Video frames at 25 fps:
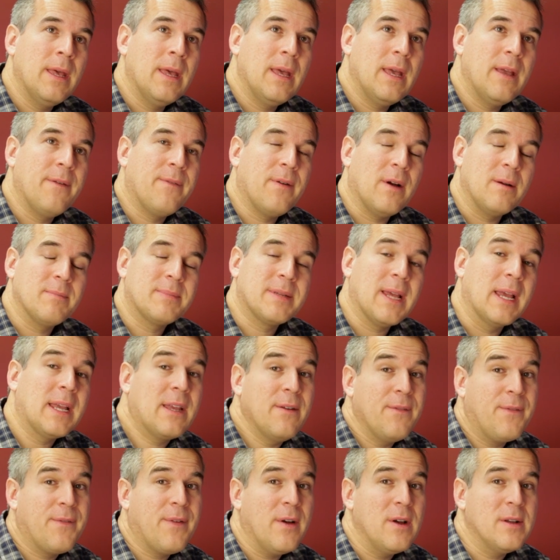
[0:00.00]
if I'm
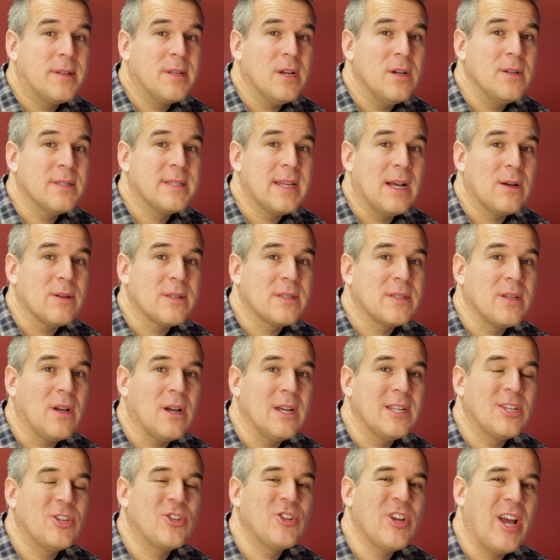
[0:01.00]
taking photos
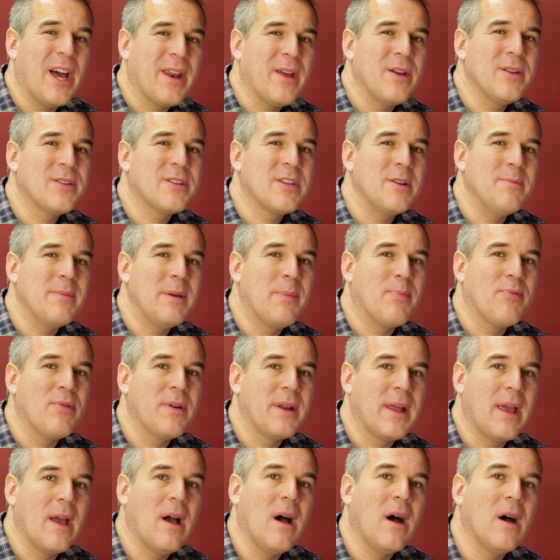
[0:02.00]
outside, shadows can be
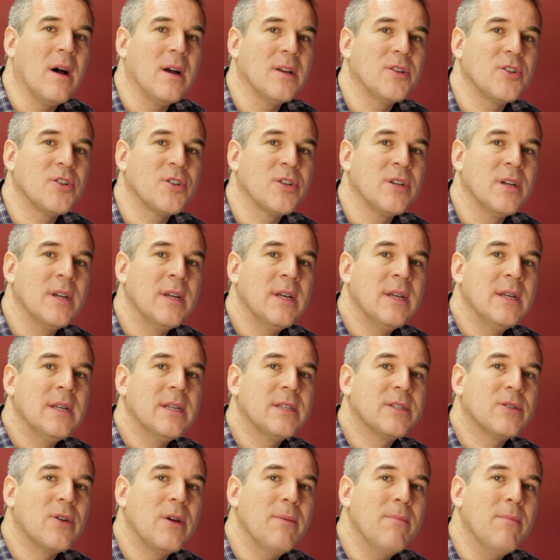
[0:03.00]
pretty harsh.
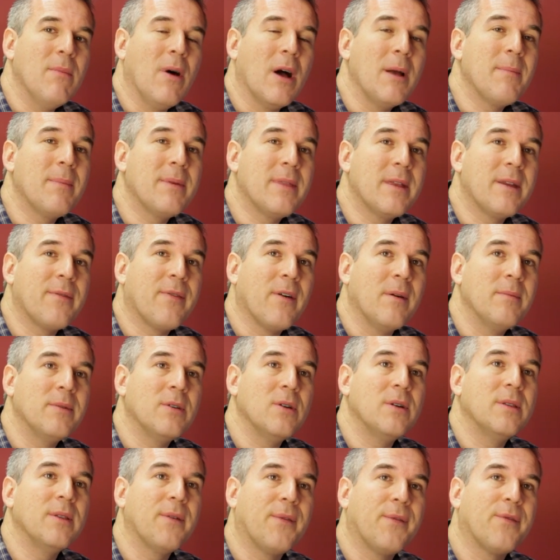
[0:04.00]
So it might be that if I'm
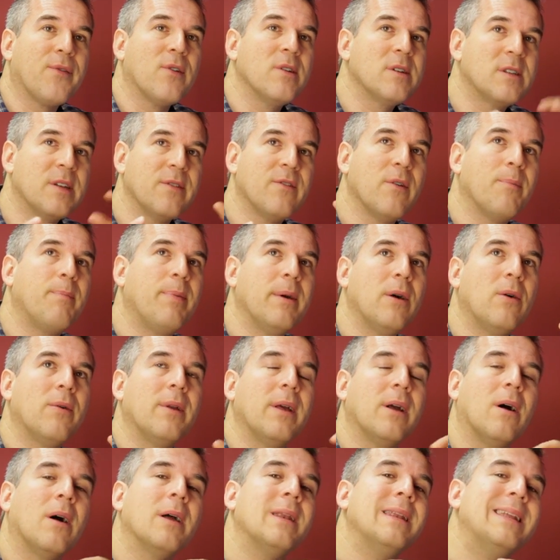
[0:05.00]
doing the front of a
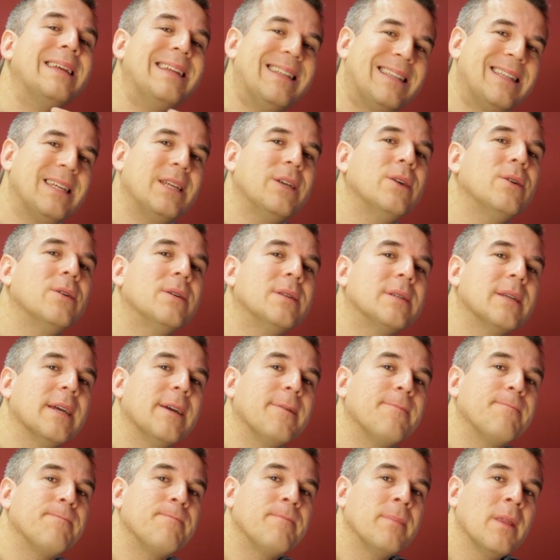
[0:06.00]
building, I need to use
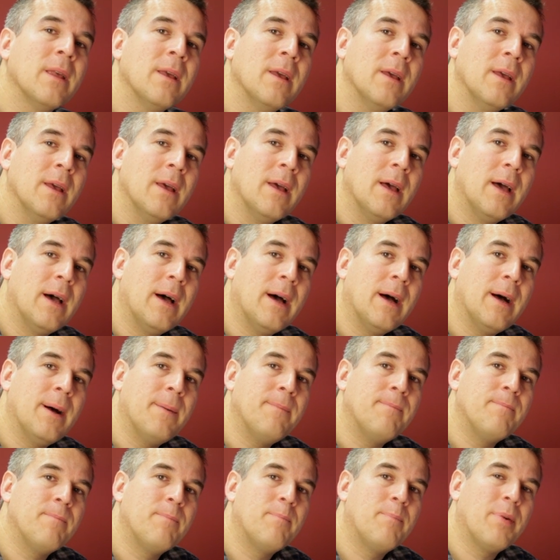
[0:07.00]
it.
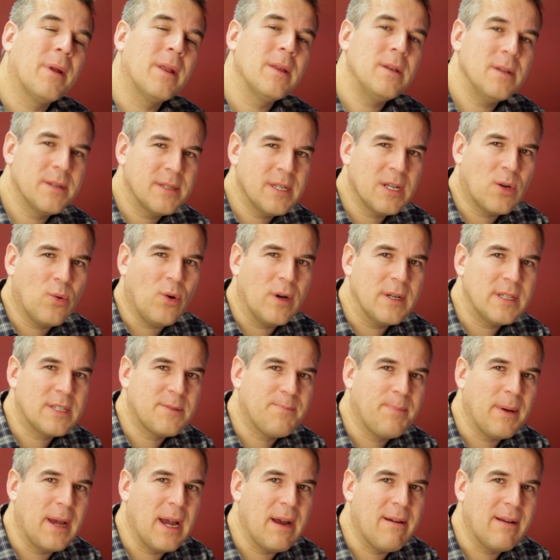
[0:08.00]
But I use it quite
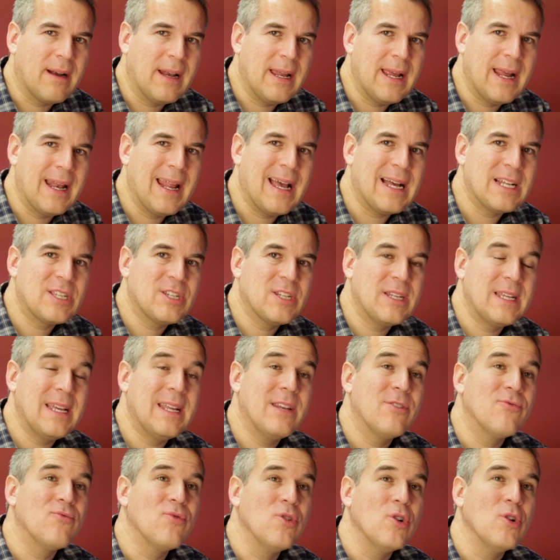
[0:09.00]
sparingly, and actually
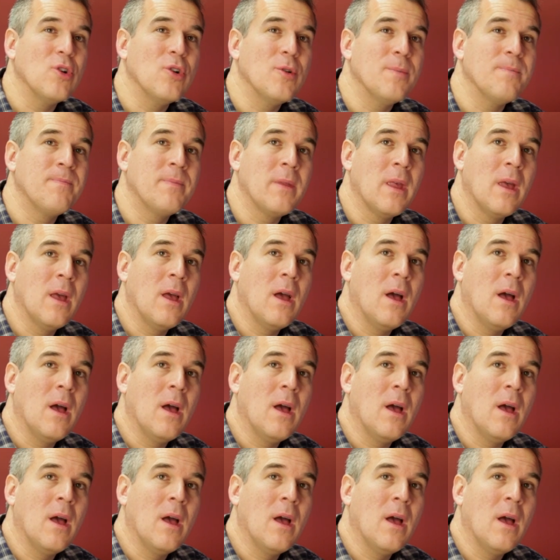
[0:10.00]
in a room,